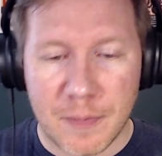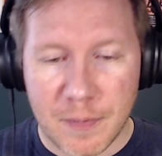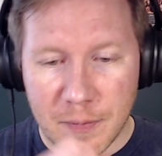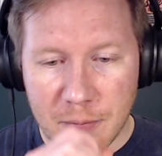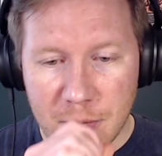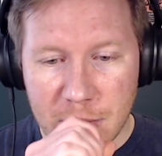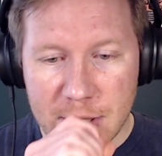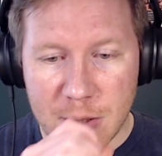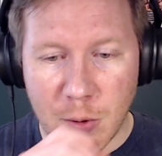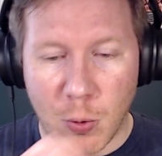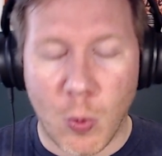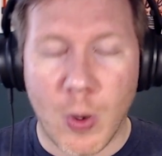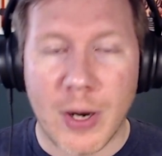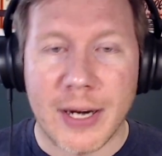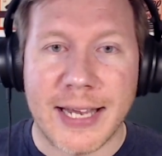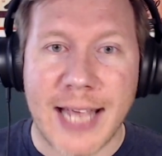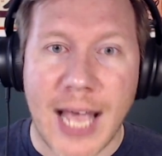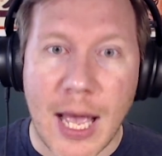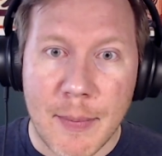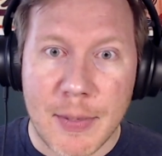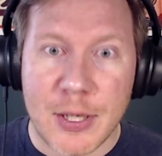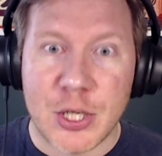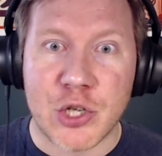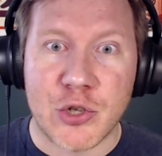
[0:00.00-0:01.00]
So what
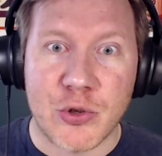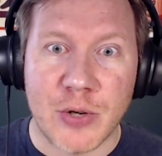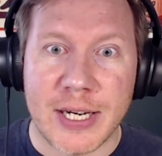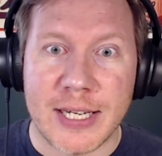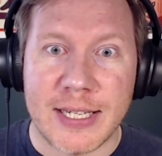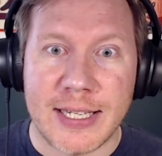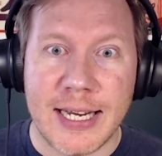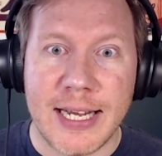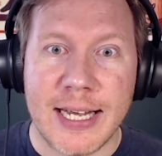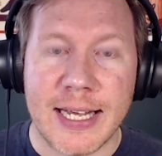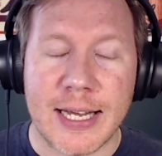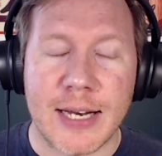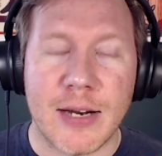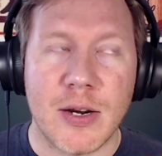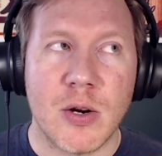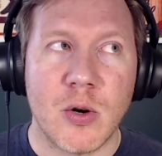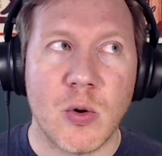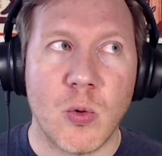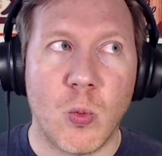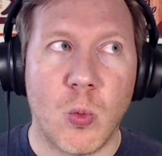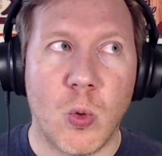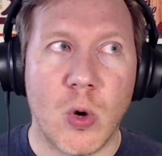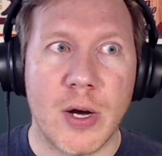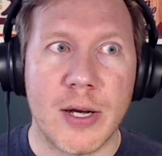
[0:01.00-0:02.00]
Gabby Street did
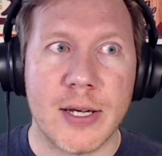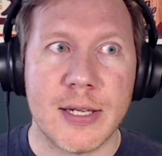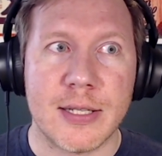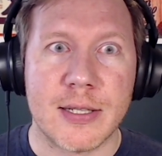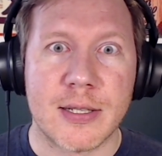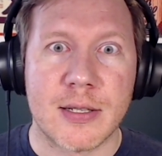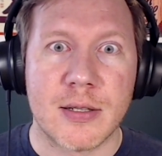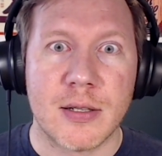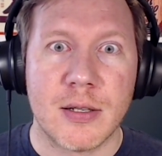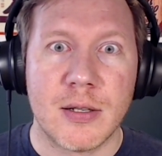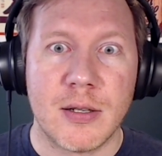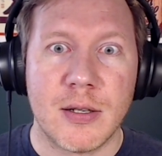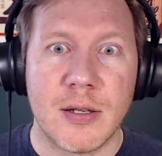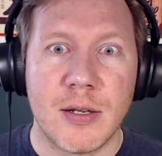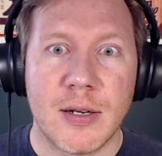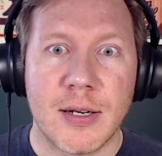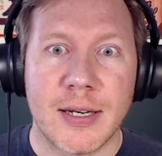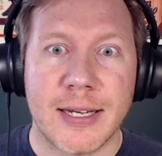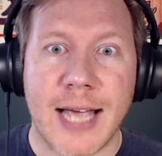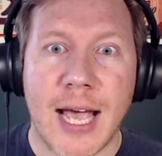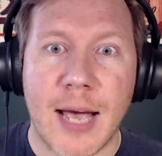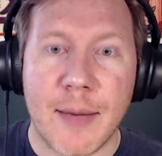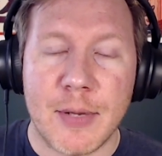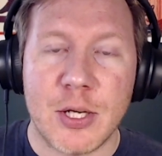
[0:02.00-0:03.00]
was
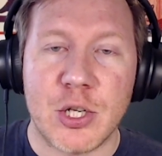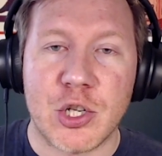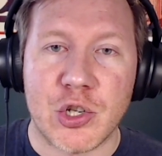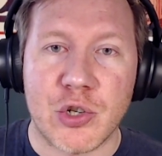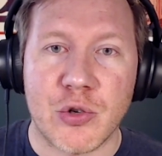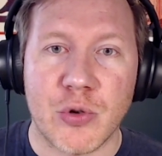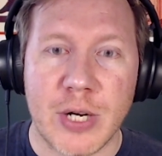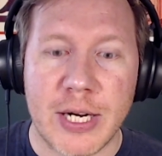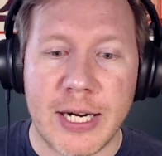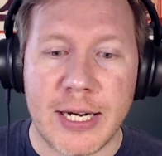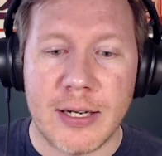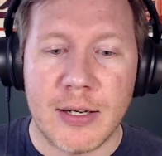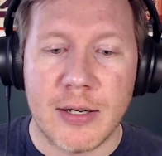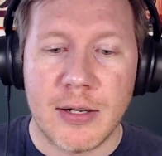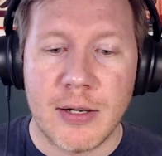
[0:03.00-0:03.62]
Gabby Street